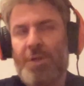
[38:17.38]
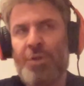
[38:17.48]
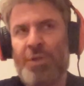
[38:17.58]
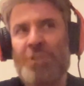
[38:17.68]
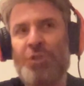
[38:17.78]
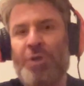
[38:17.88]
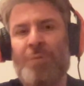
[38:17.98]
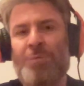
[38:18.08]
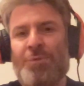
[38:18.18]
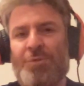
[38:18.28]
ledger,
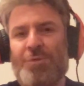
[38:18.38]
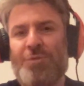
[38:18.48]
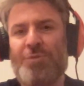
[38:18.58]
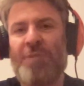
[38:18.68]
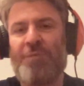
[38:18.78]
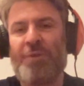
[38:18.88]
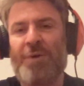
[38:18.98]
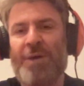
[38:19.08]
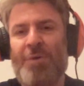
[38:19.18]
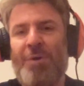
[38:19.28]
I was trying to
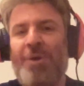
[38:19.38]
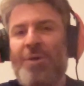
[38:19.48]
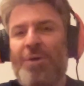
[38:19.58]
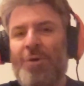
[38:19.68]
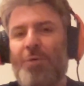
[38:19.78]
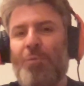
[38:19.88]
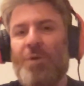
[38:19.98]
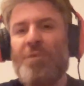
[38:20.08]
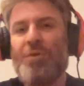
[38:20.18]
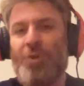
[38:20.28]
figure out
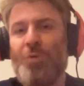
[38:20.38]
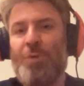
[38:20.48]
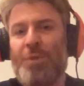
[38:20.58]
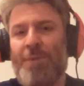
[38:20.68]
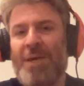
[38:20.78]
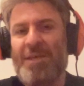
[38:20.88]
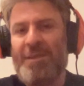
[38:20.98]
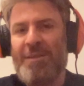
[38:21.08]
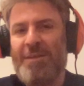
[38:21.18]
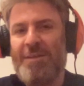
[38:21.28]
what to do with
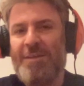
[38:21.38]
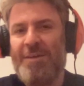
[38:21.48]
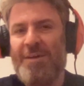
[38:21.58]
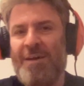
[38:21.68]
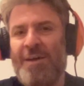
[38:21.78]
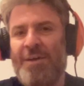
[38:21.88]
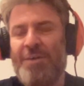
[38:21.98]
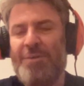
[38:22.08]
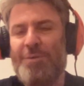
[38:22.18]
my uh,